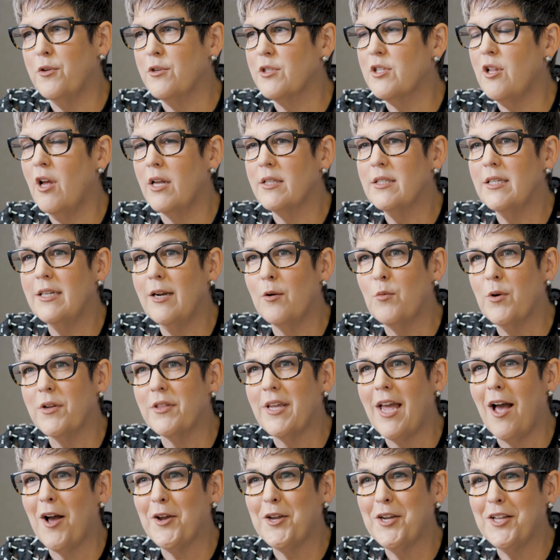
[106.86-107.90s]
there's lots of net
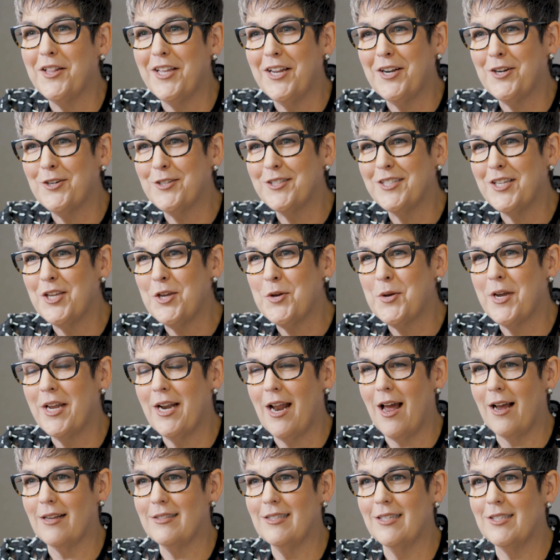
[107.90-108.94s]
worth calculators that you
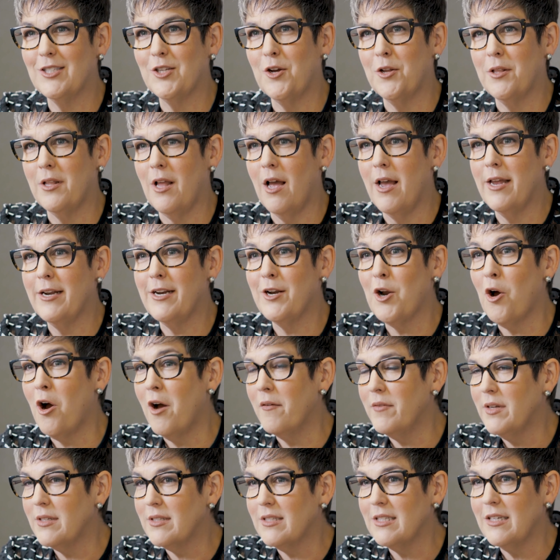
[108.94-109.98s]
can access online, and
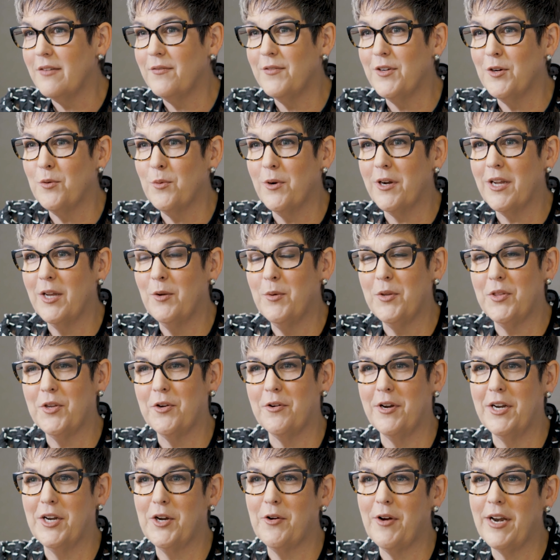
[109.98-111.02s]
obviously if you're working with
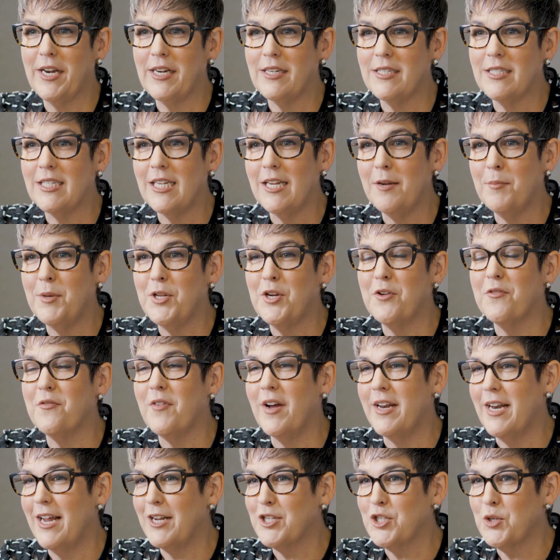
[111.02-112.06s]
your integrated team and your
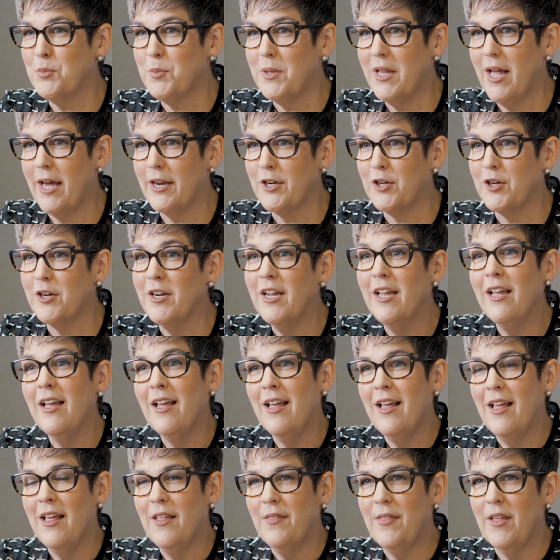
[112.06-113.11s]
financial planner,
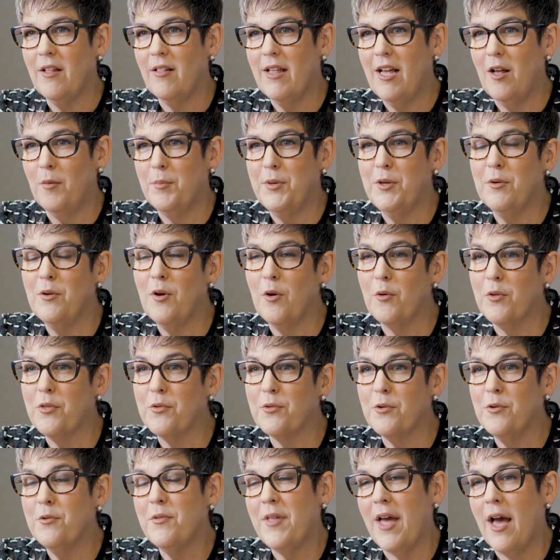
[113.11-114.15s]
they'll help you go
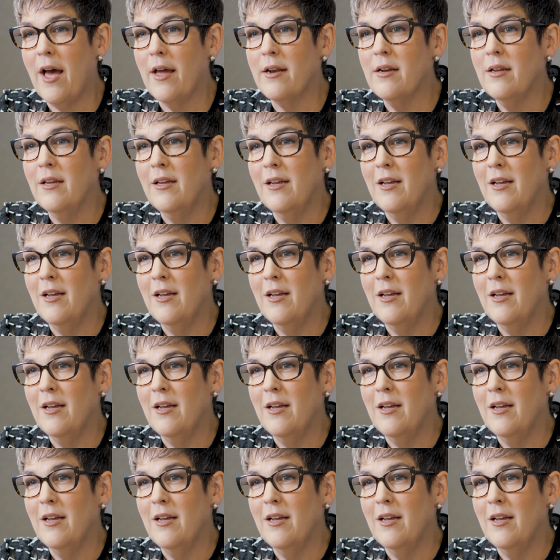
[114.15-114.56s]
through that.